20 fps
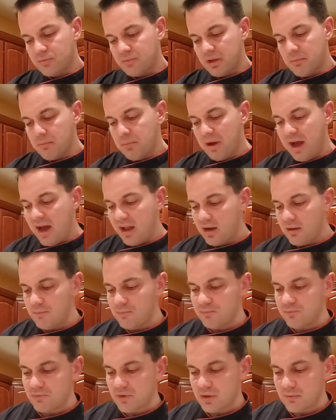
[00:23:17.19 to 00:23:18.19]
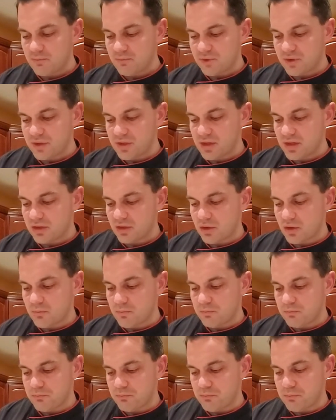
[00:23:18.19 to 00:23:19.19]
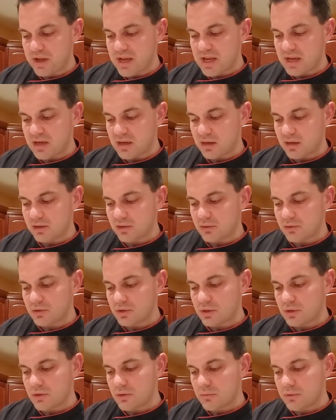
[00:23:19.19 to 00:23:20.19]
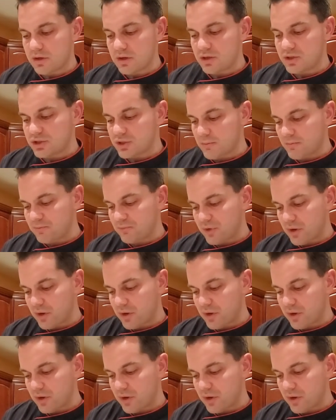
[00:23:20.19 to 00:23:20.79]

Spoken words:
My bottom did bake a little too much.